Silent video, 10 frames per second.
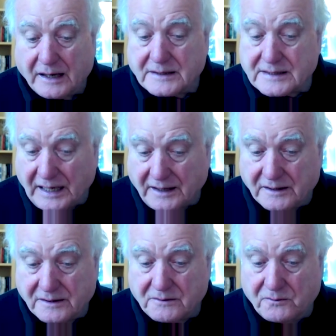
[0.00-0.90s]
And
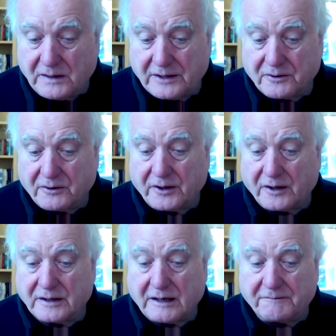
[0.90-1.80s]
second, whether or
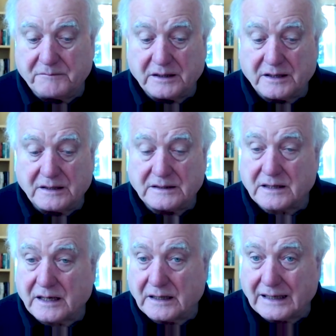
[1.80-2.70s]
not the government
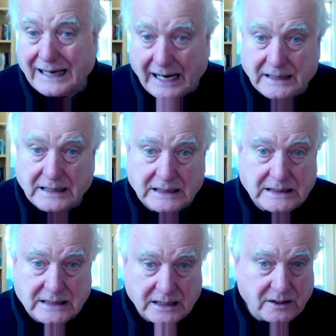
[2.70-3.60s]
can
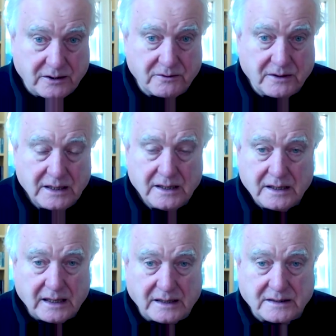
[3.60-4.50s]
continue
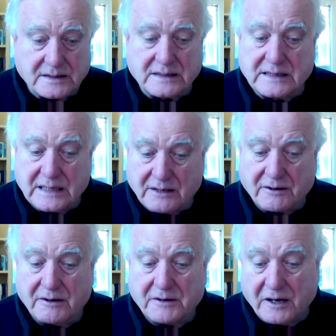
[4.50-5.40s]
its
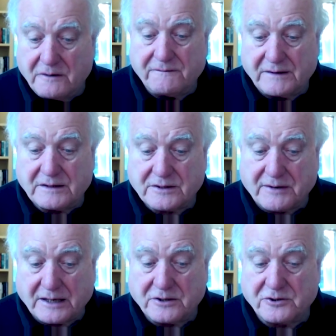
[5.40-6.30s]
zero COVID
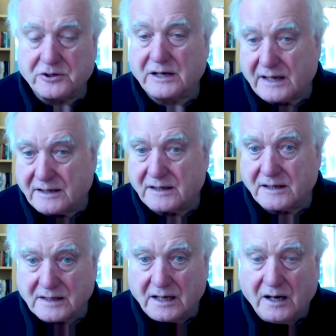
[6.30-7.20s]
strategy, that
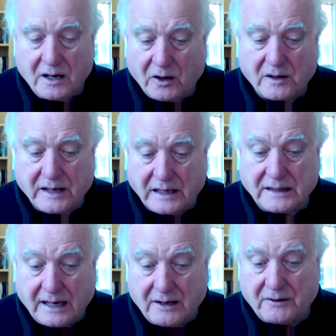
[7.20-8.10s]
is locking
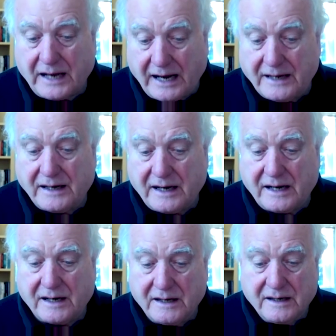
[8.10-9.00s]
down any